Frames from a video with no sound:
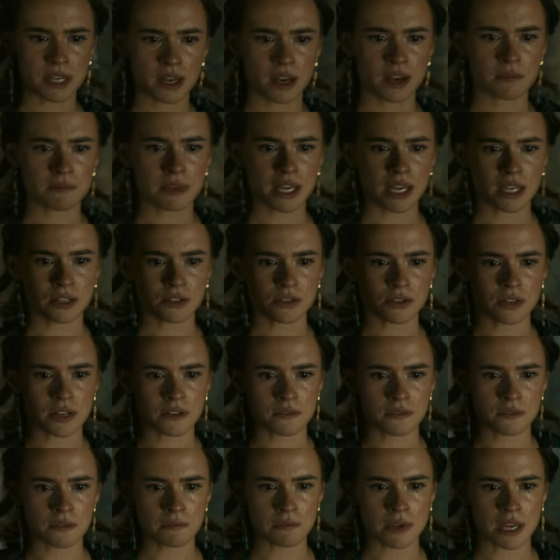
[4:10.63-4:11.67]
And she's already
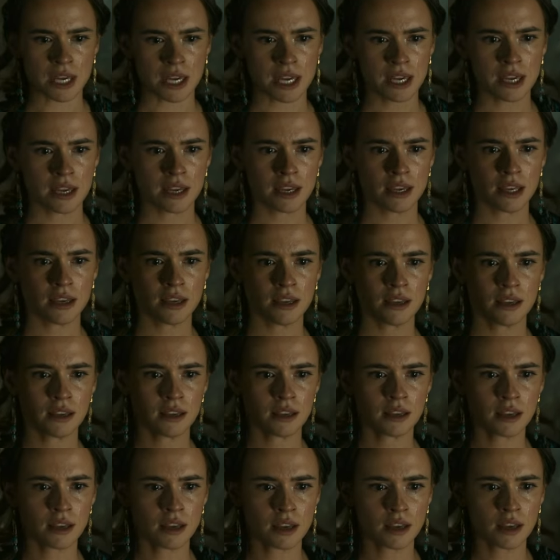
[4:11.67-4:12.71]
lost to her Aladdin looky
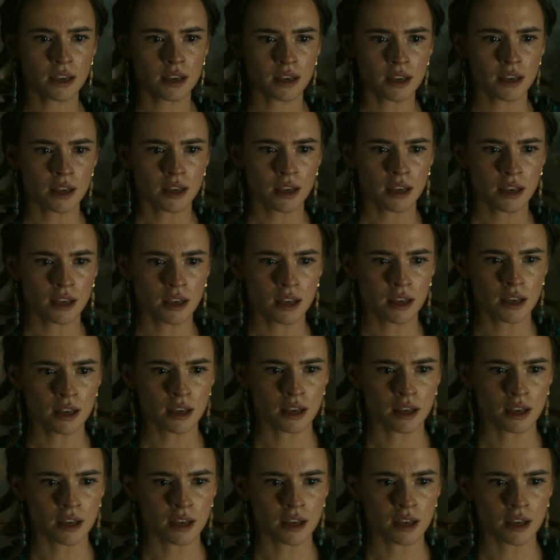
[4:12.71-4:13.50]
likey brother bro,